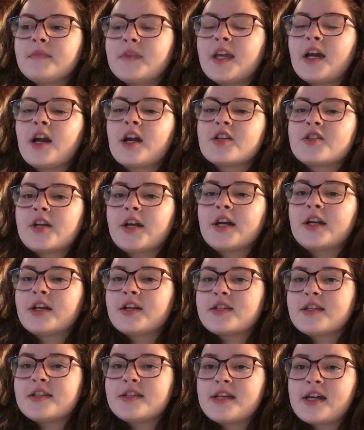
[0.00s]
there are certain
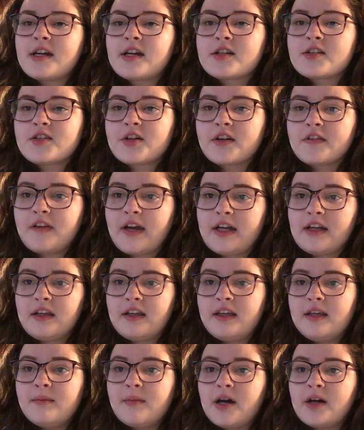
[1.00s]
nurses that are certified in
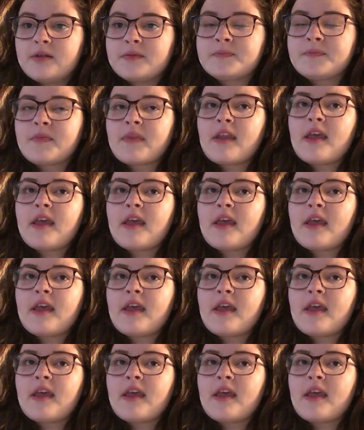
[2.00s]
chemo